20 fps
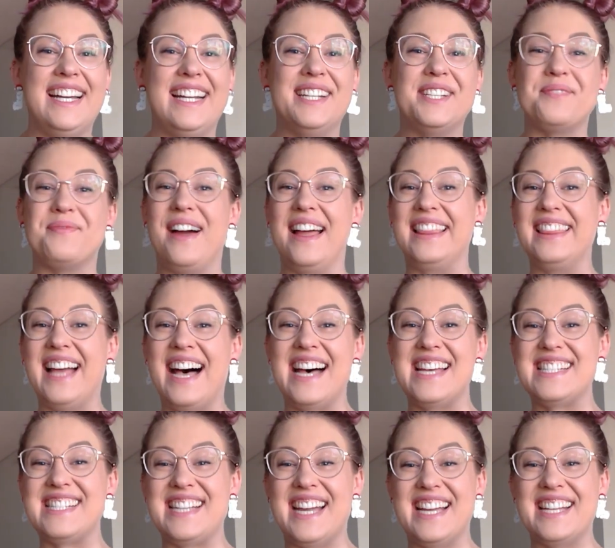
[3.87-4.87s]
It's my
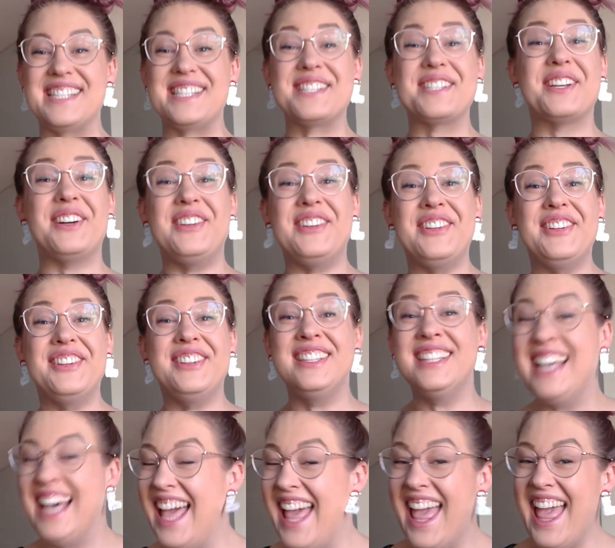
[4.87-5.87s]
last day at
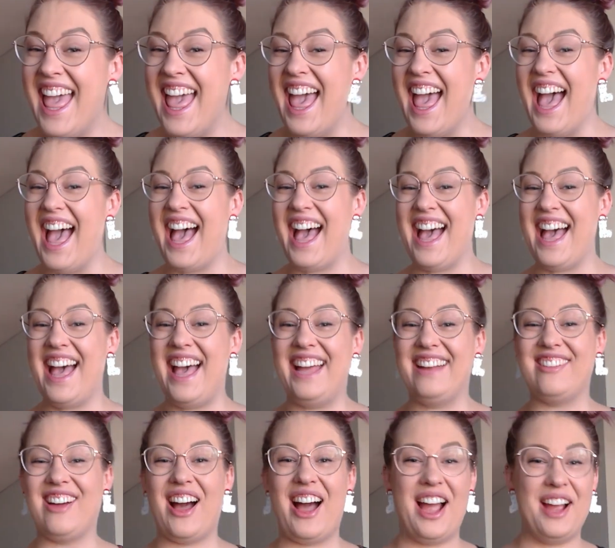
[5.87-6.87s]
school
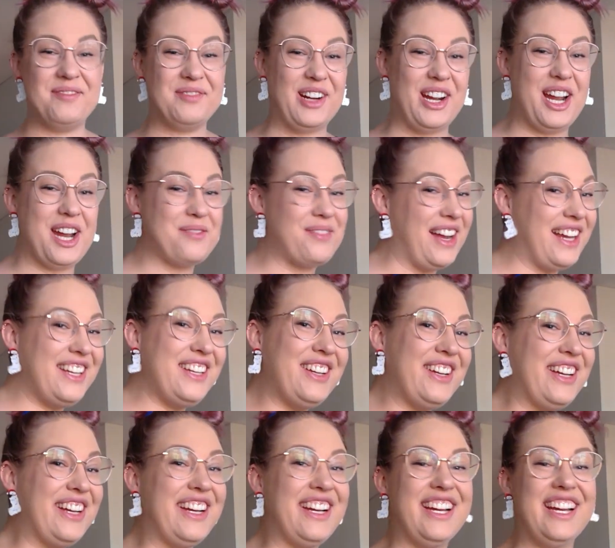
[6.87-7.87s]
and I'm wearing my
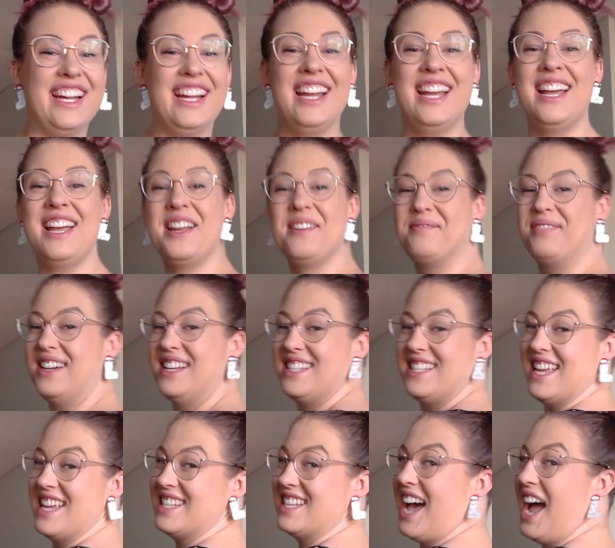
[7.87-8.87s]
new
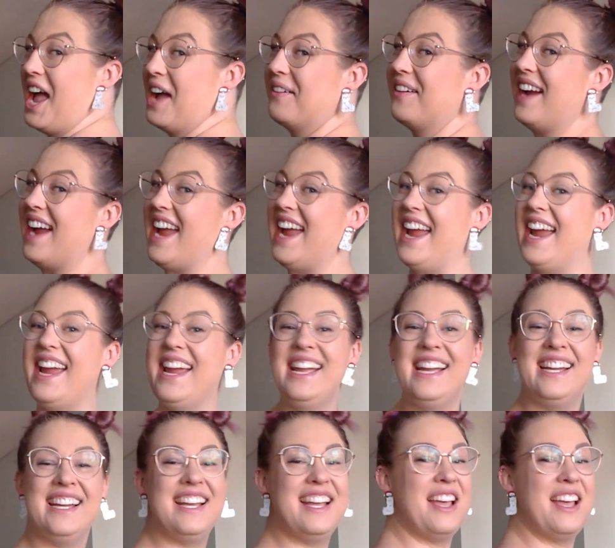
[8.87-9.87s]
Princess Highway